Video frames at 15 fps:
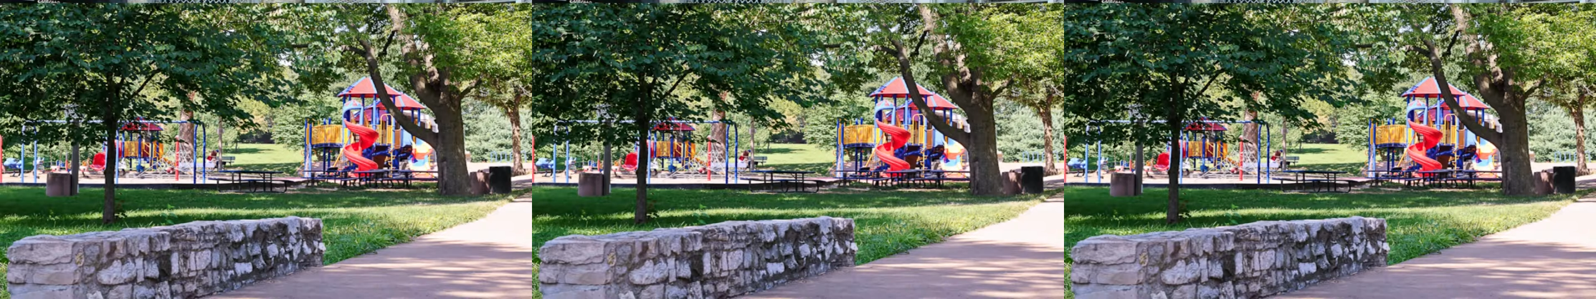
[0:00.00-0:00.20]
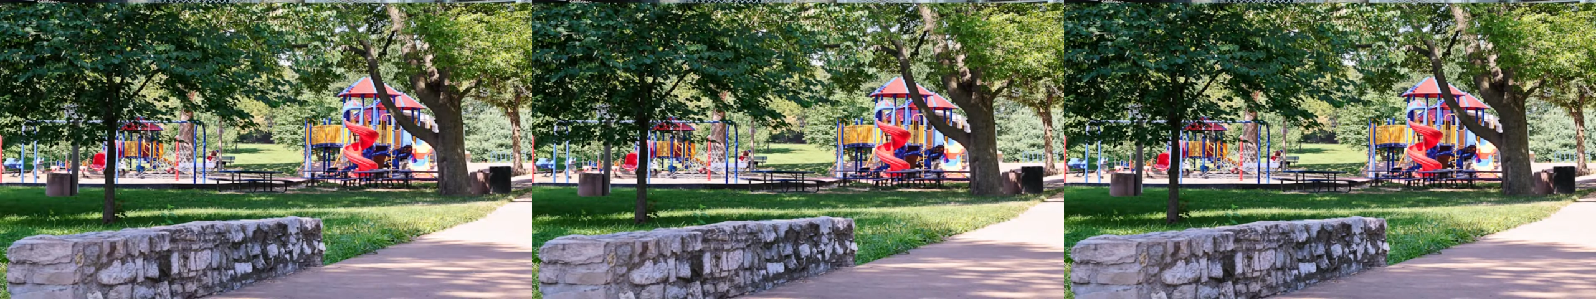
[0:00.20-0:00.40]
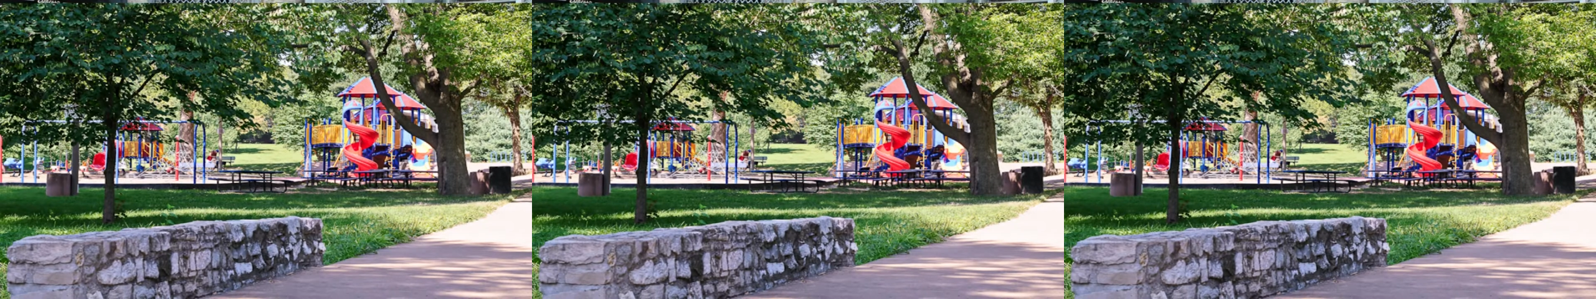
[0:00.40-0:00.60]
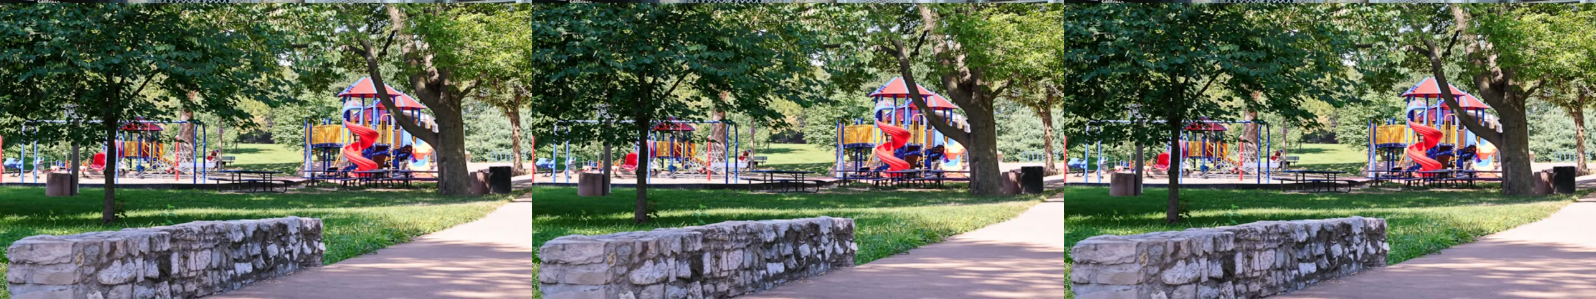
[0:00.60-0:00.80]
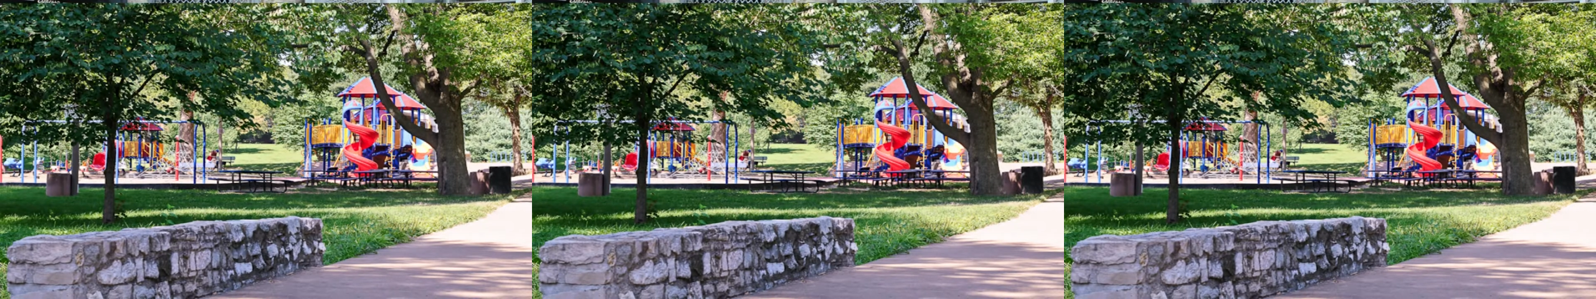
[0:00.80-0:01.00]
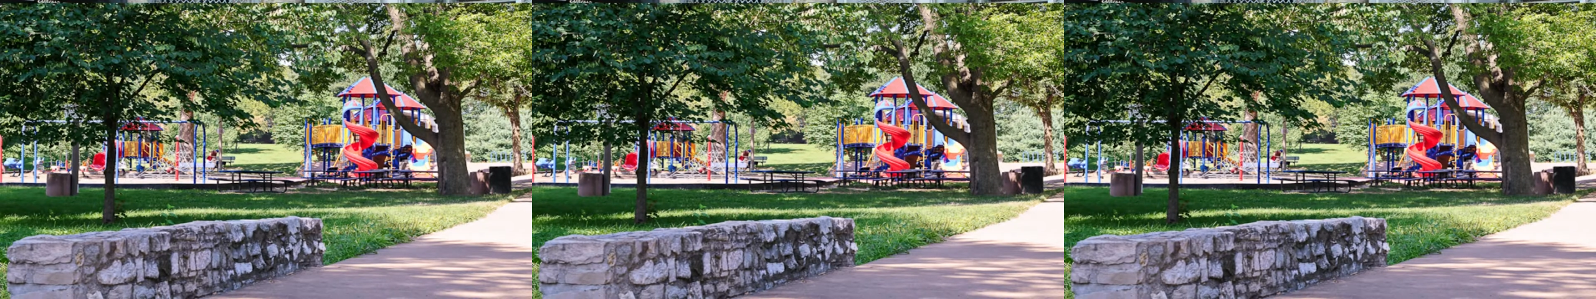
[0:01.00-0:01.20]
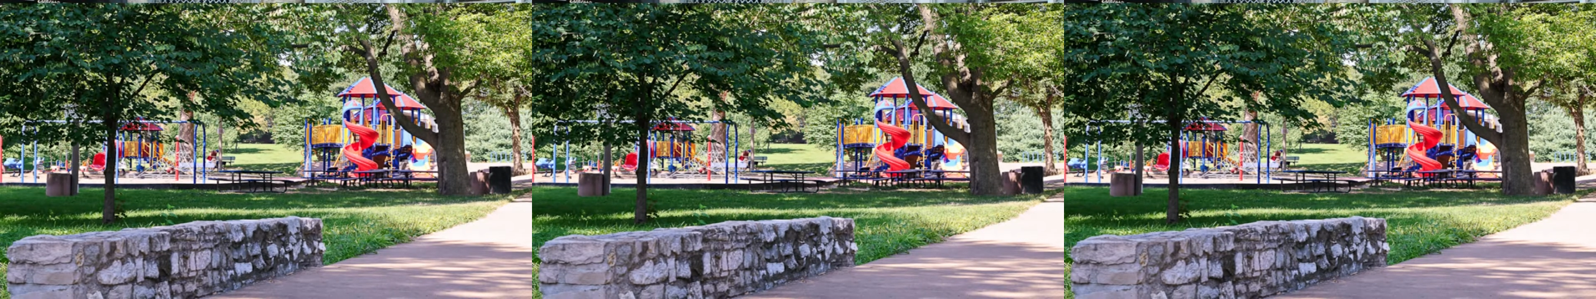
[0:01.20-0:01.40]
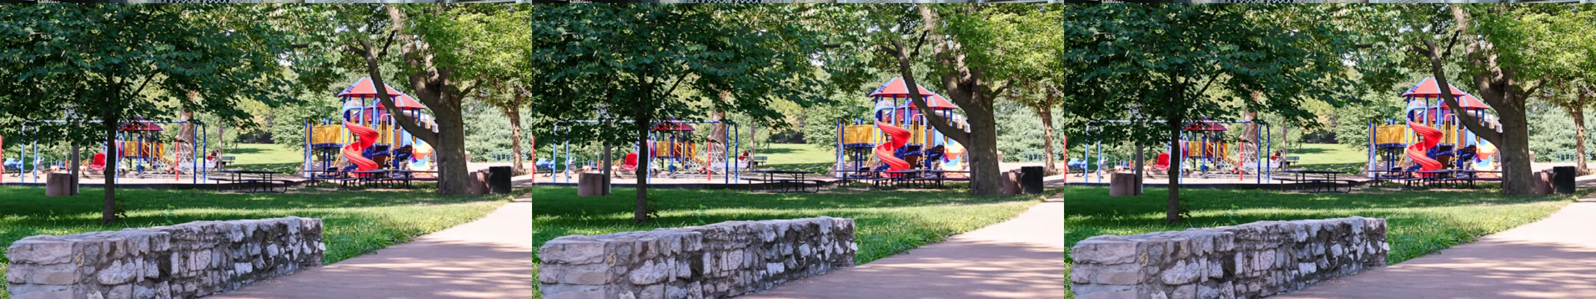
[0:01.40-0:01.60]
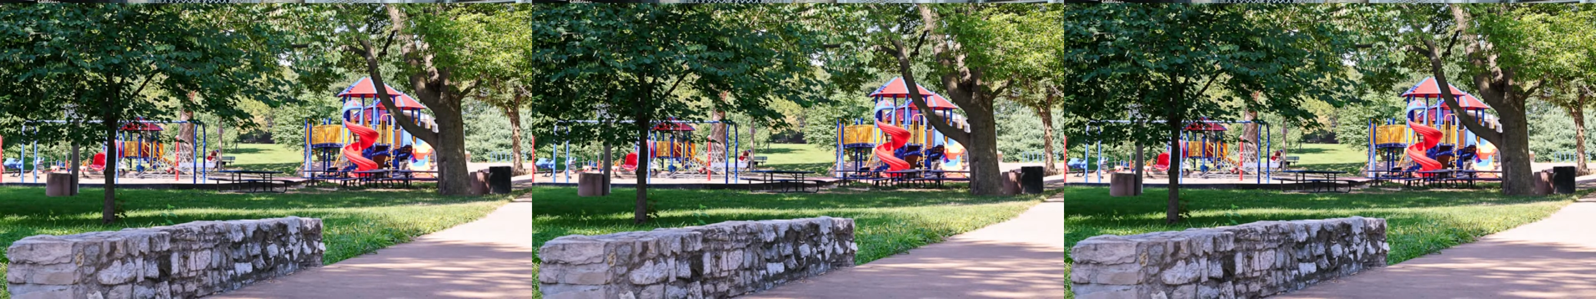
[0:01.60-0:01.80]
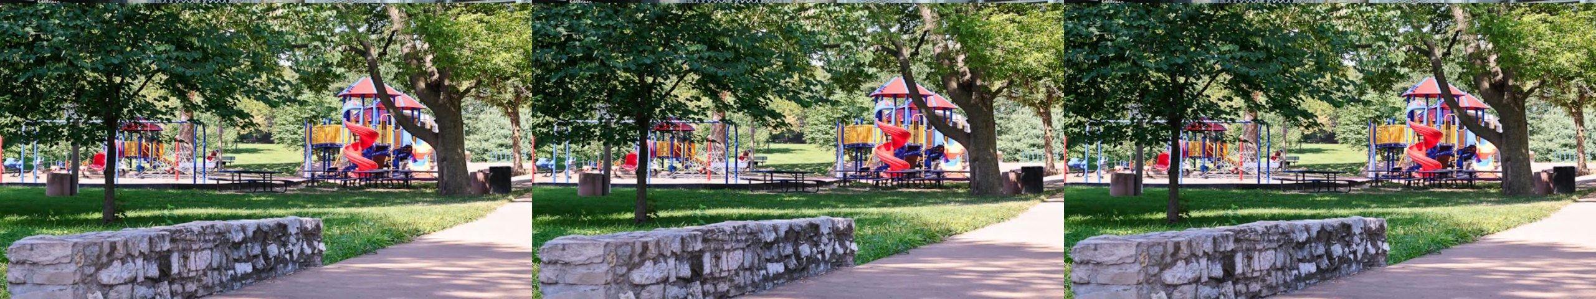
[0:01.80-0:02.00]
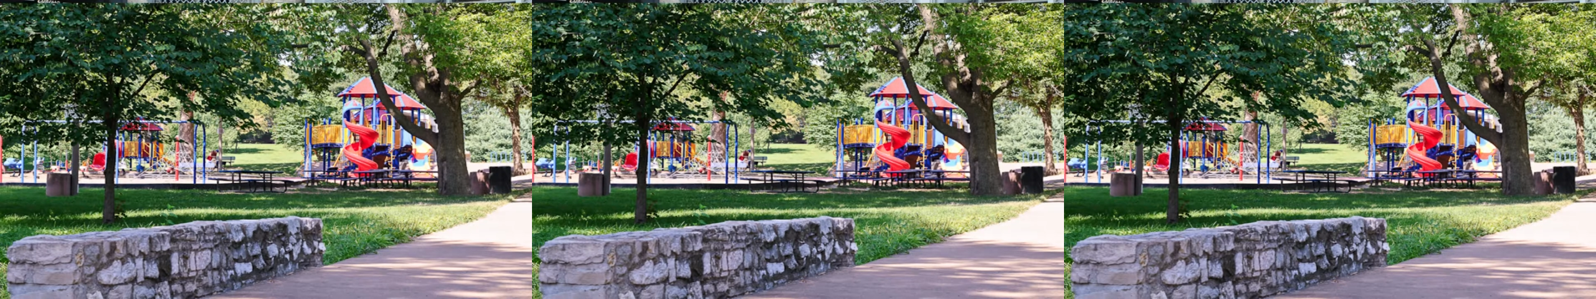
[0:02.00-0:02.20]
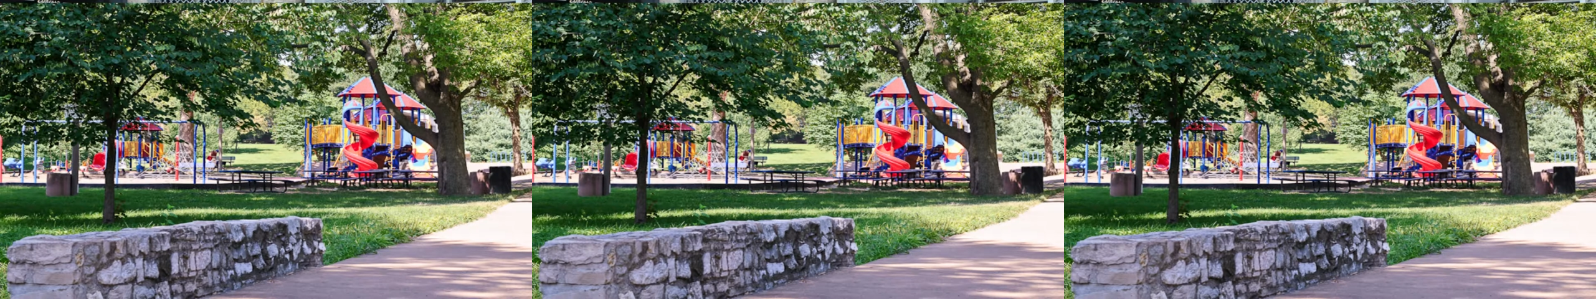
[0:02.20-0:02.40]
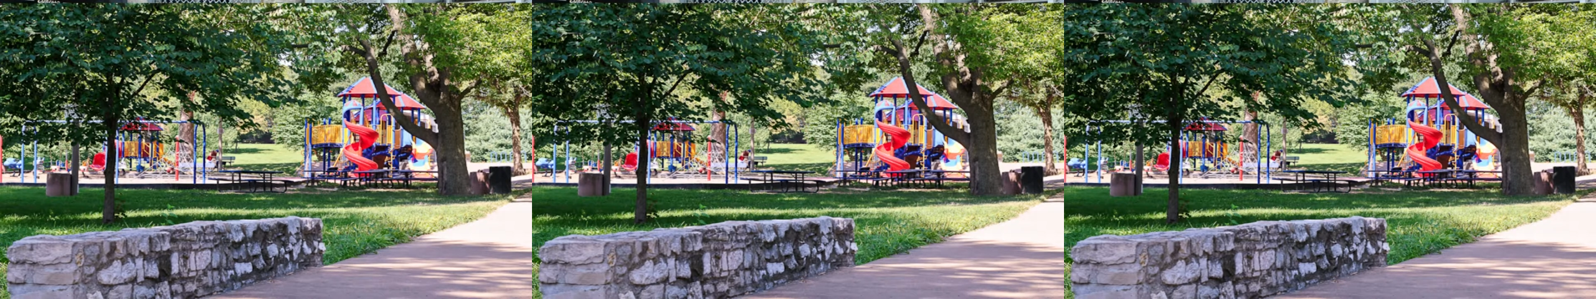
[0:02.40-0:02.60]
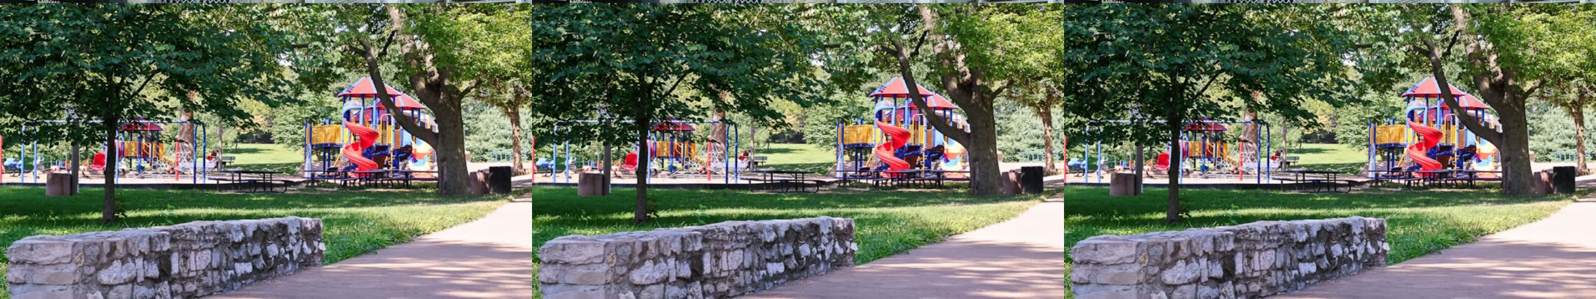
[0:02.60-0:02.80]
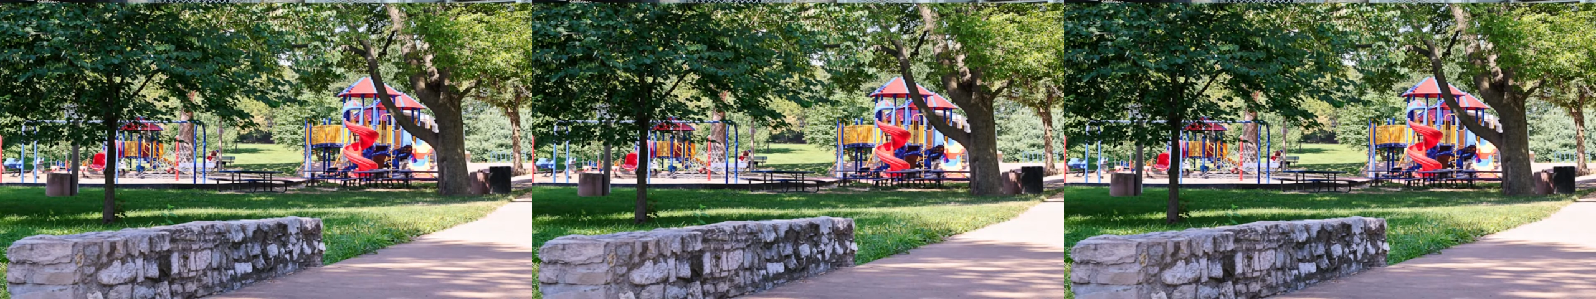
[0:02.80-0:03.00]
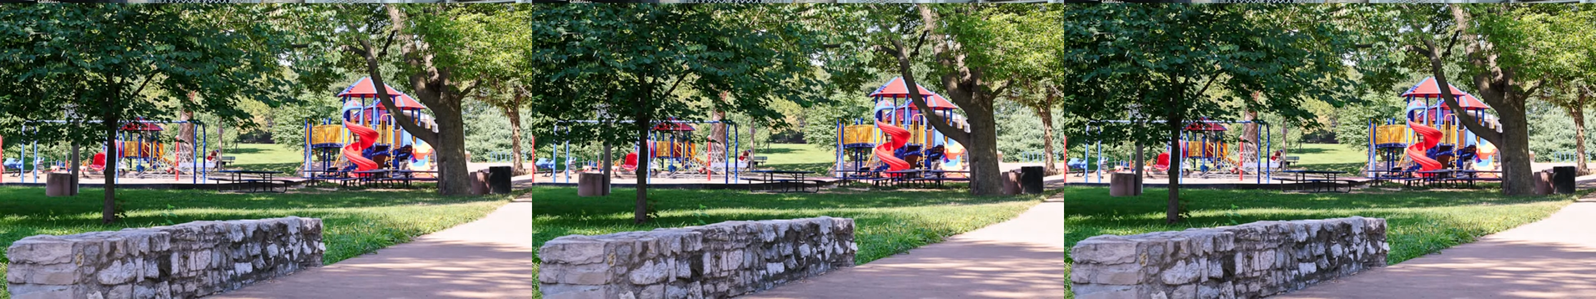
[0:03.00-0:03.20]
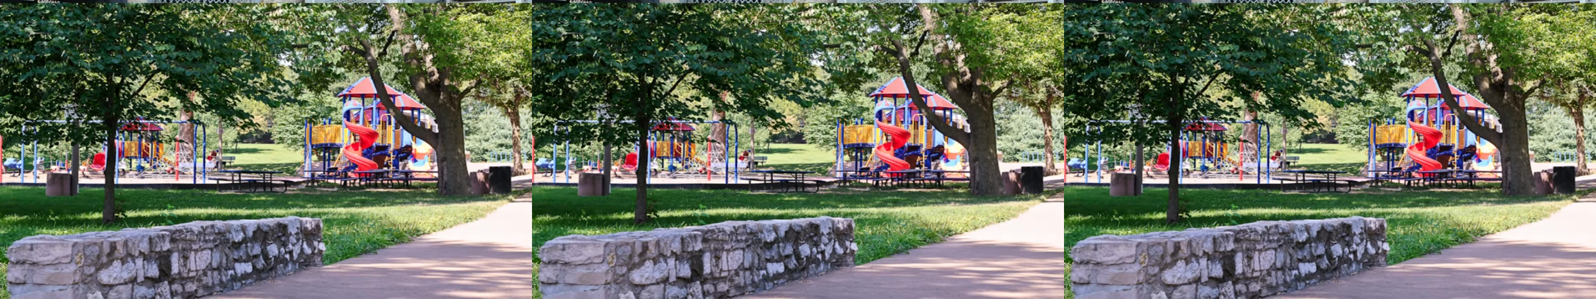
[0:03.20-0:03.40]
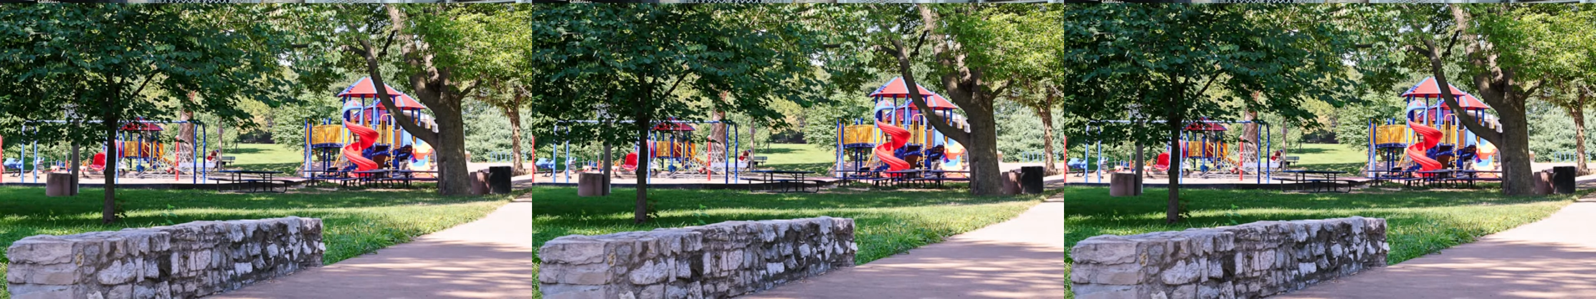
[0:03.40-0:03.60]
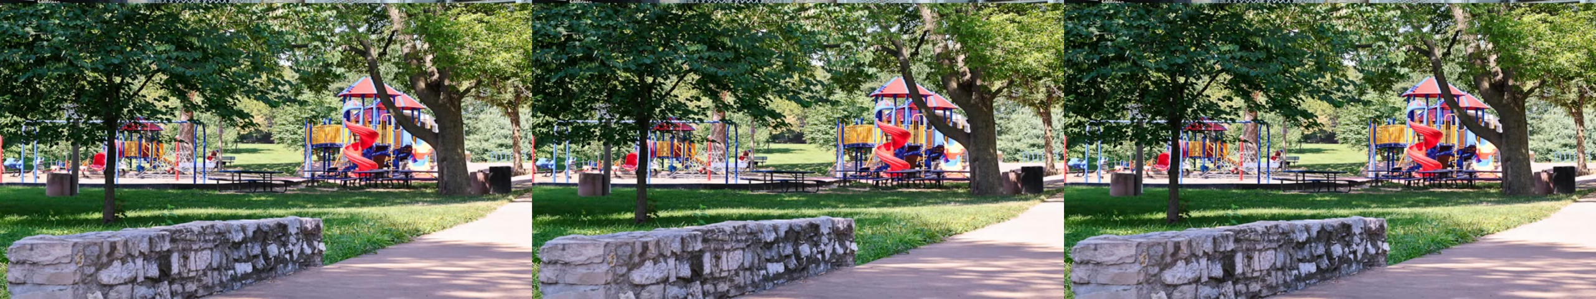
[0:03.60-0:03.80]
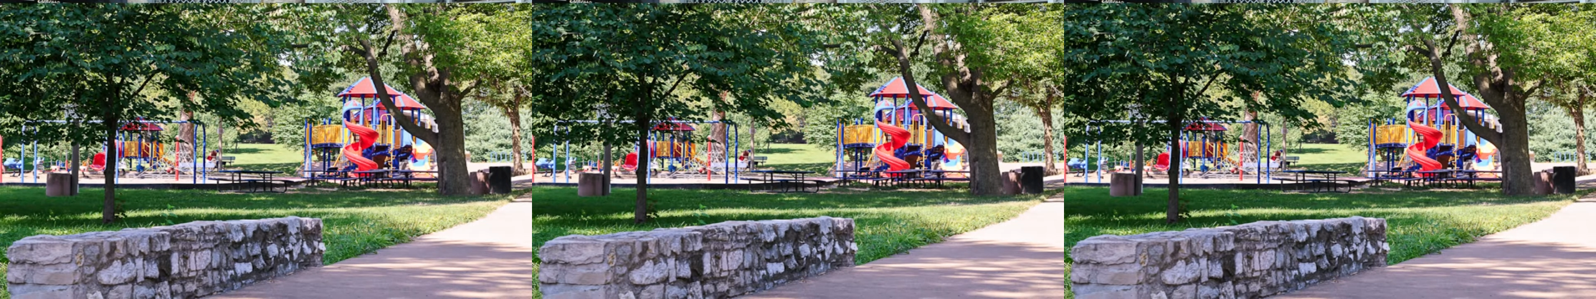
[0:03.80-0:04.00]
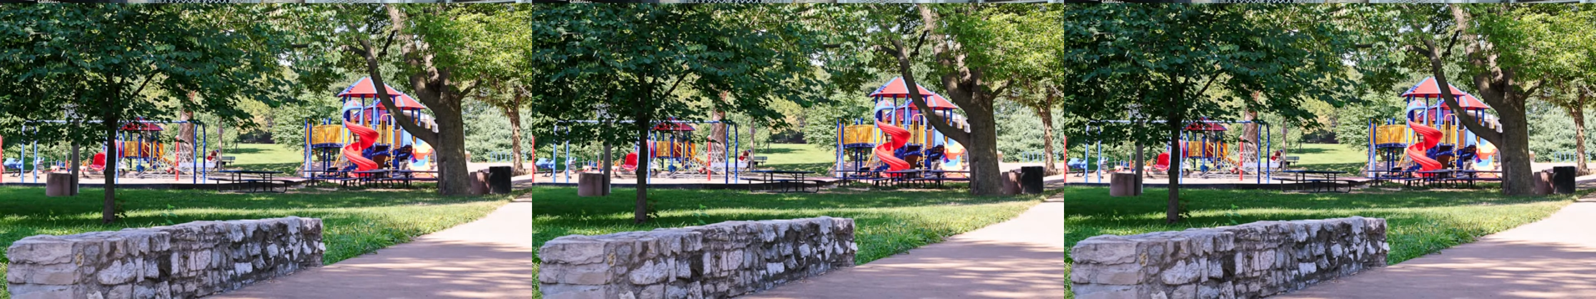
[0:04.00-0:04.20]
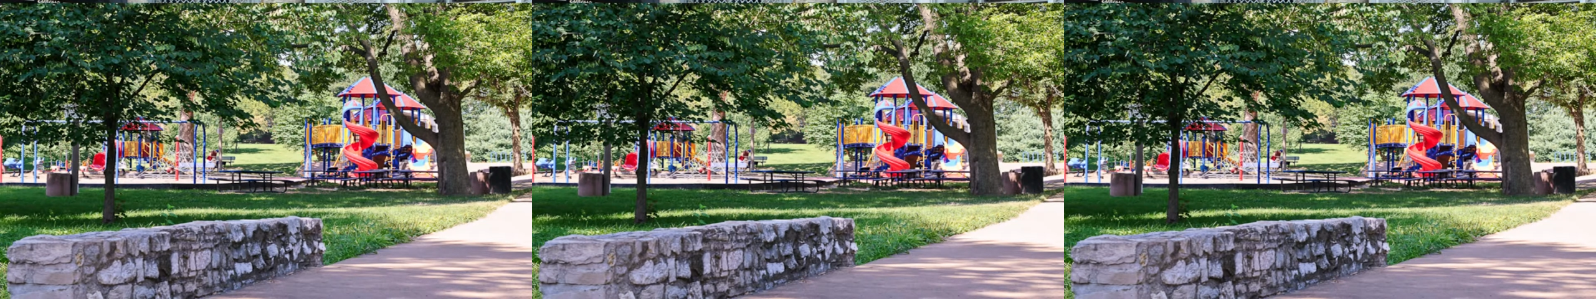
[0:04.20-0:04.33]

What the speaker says: [unreadable: no face in view]